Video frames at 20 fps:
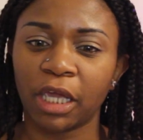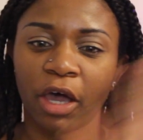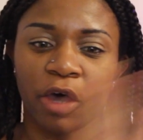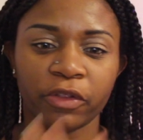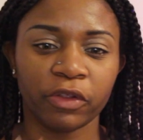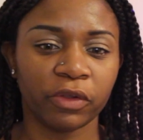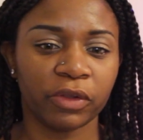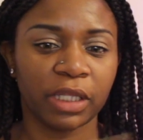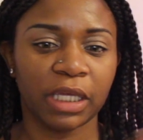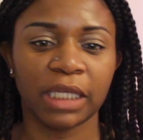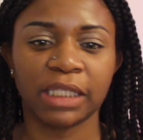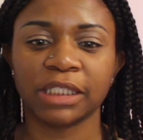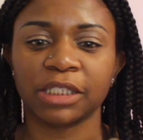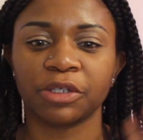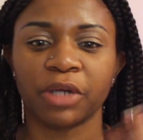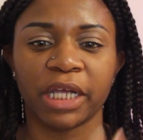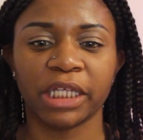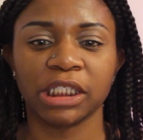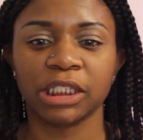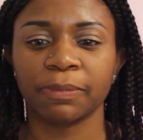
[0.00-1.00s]
Other things
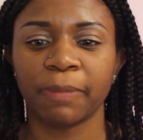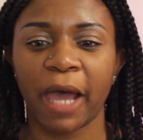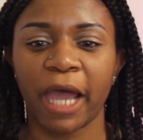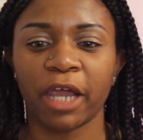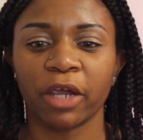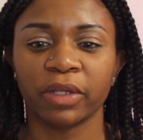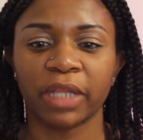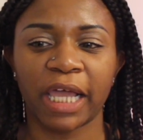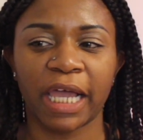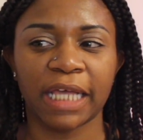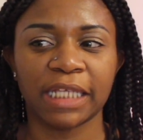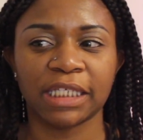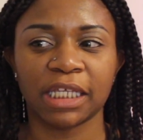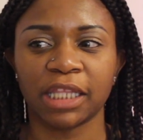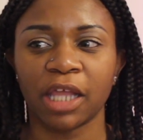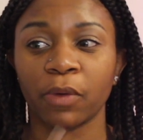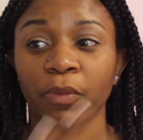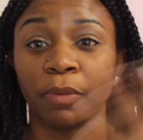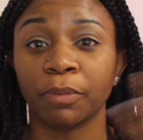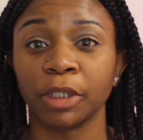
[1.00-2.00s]
transpired. Like I said,
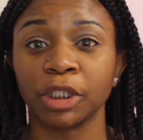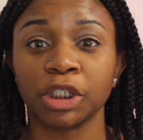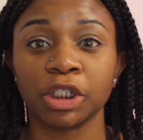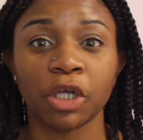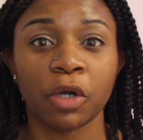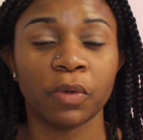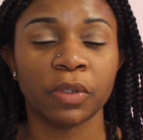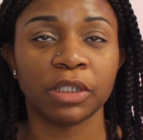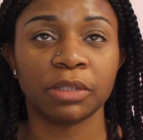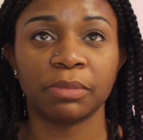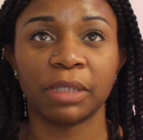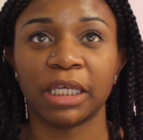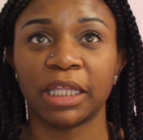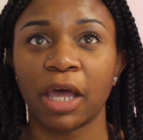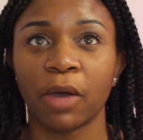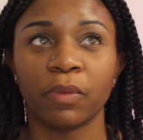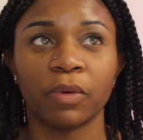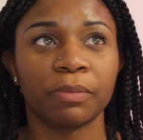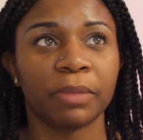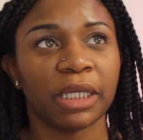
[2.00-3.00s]
that woman choked me,
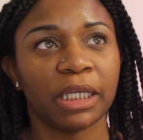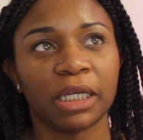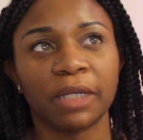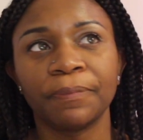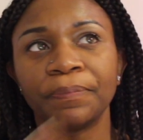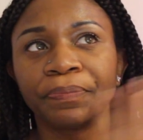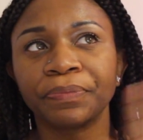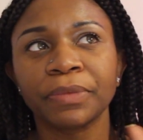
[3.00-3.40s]
that woman